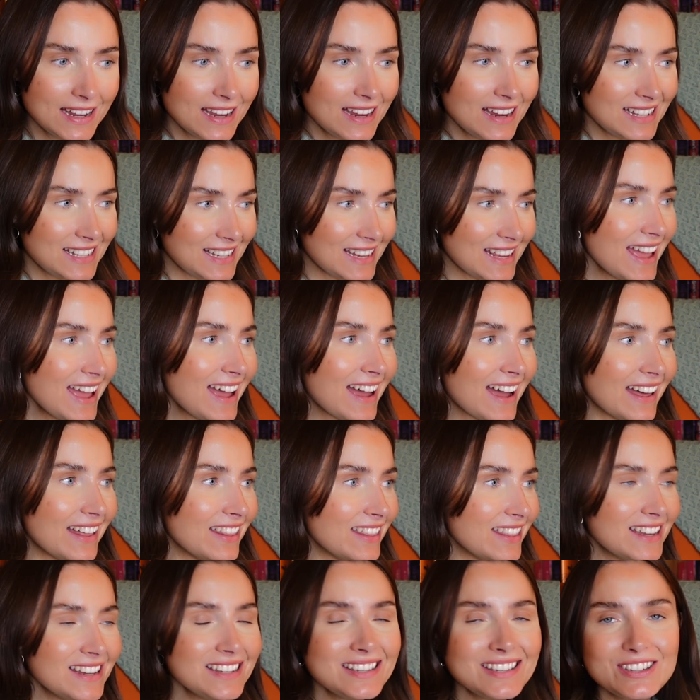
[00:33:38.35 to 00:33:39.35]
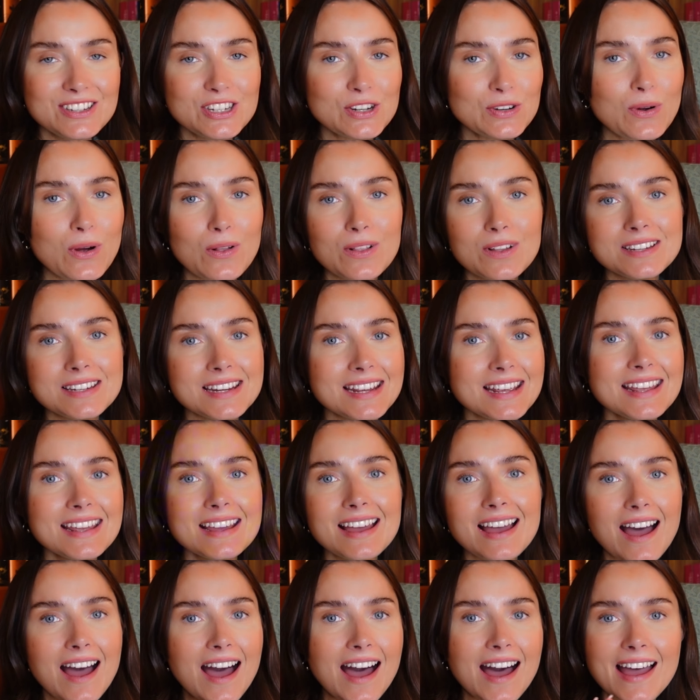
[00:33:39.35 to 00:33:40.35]
So yeah, this duology
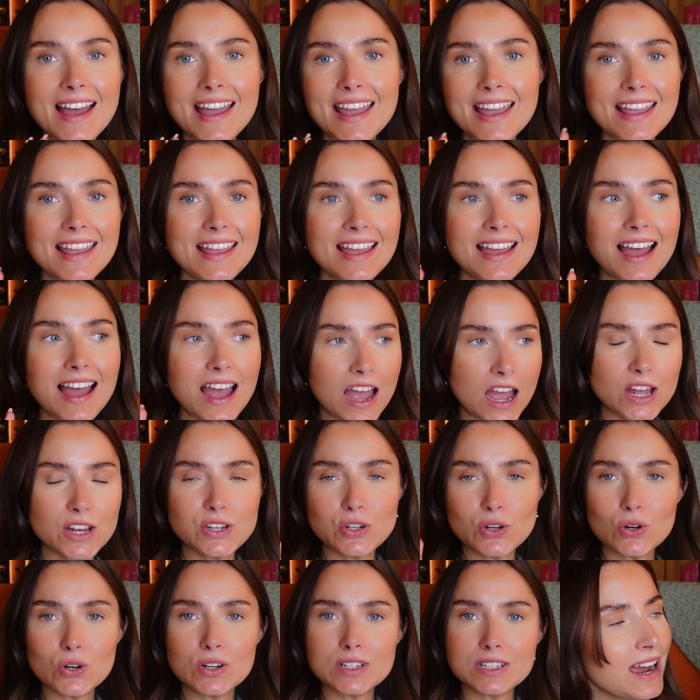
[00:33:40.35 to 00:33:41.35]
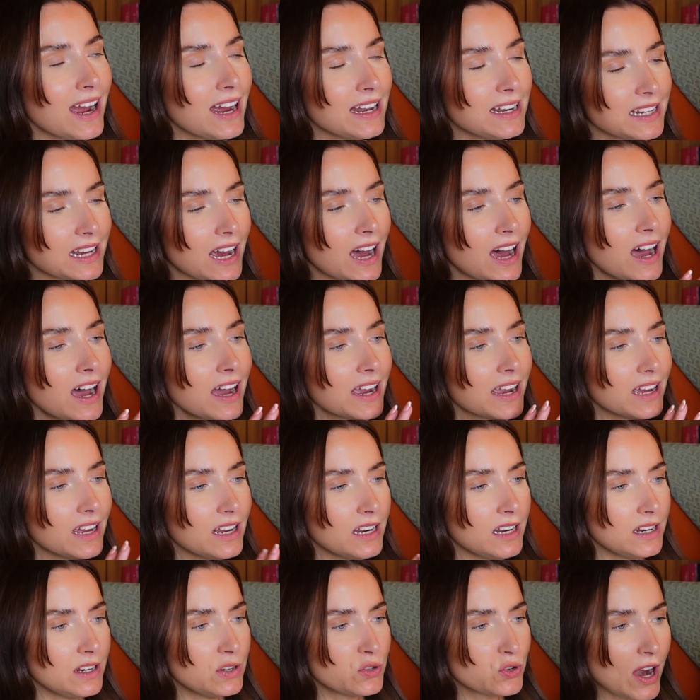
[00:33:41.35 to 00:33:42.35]
I adored. A Dark
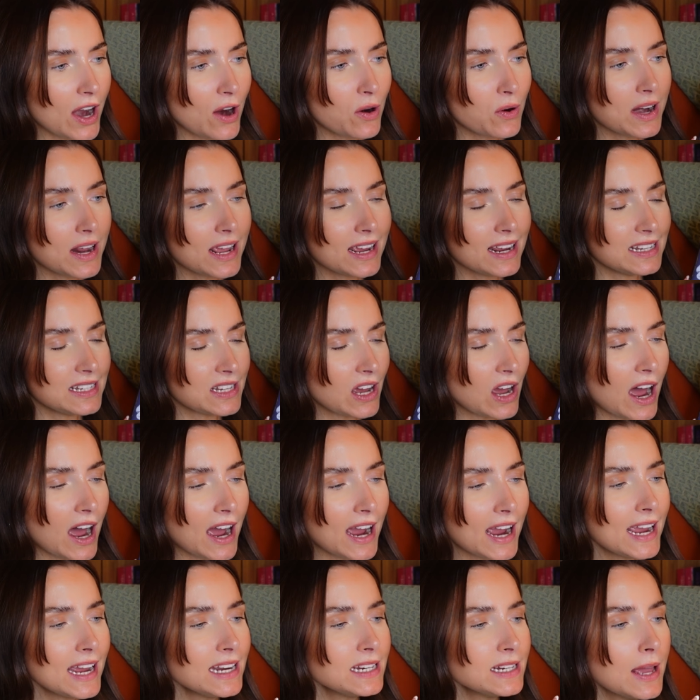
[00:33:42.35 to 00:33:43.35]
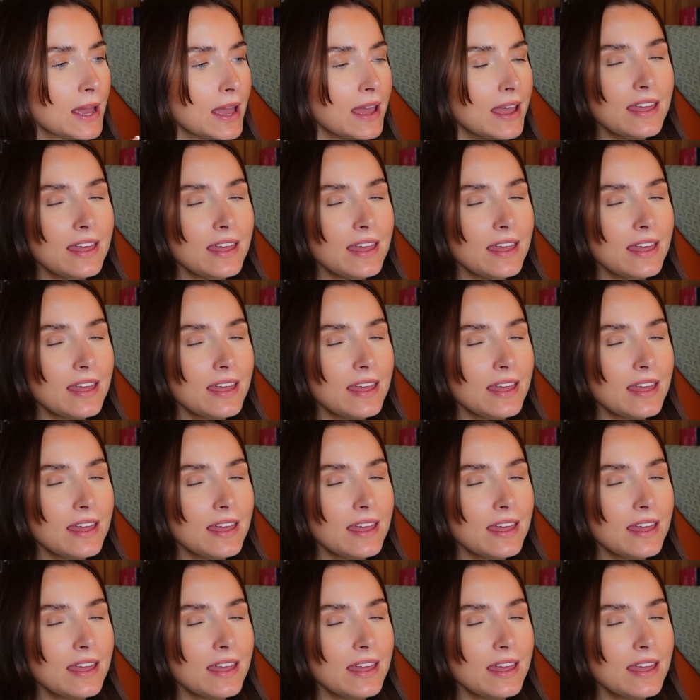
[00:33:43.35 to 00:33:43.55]
and Drowning Tide.